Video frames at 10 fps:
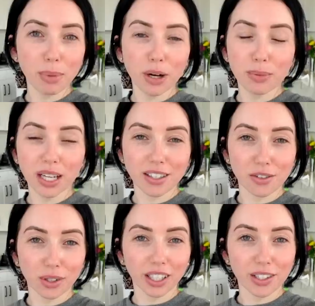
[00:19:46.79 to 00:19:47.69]
I hope you guys
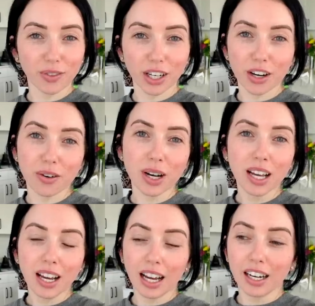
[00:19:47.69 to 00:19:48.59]
enjoyed this video.
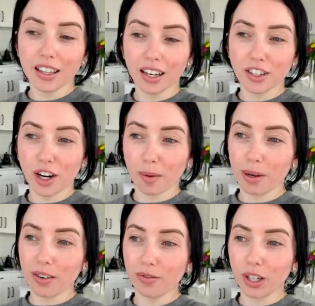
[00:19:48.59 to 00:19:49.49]
Anything I talk
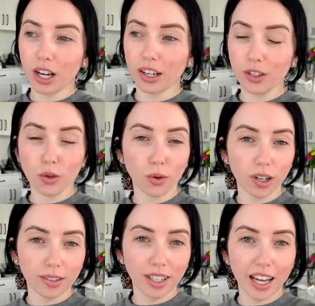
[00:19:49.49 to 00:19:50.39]
about in vlogs
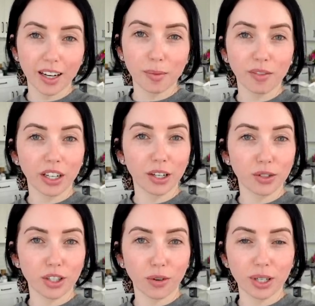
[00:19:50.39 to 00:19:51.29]
or any of my
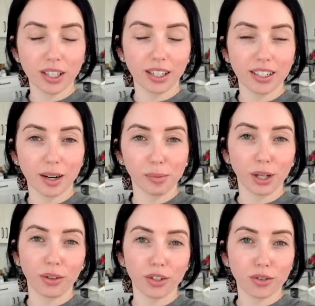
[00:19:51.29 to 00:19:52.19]
videos is always linked down
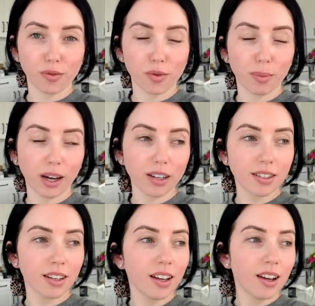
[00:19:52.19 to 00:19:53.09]
below in the description
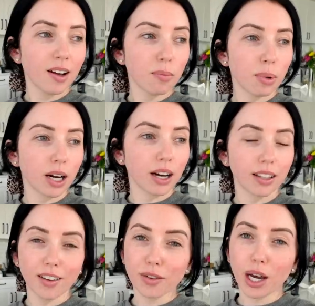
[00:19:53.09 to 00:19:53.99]
box. But I
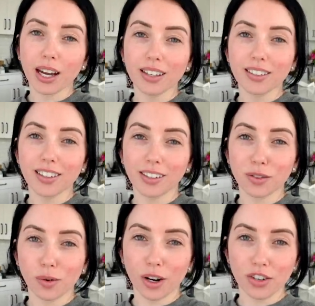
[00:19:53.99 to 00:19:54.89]
love you guys. Thanks
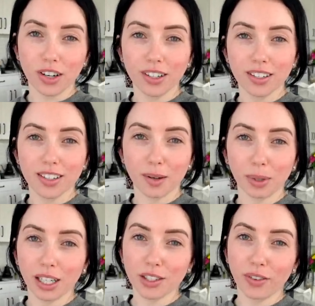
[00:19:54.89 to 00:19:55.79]
for watching. See you in
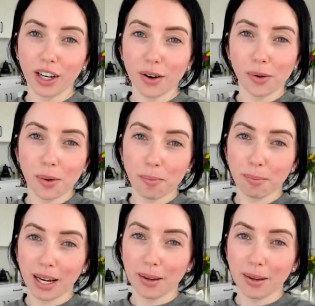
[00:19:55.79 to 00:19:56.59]
my next video. Bye.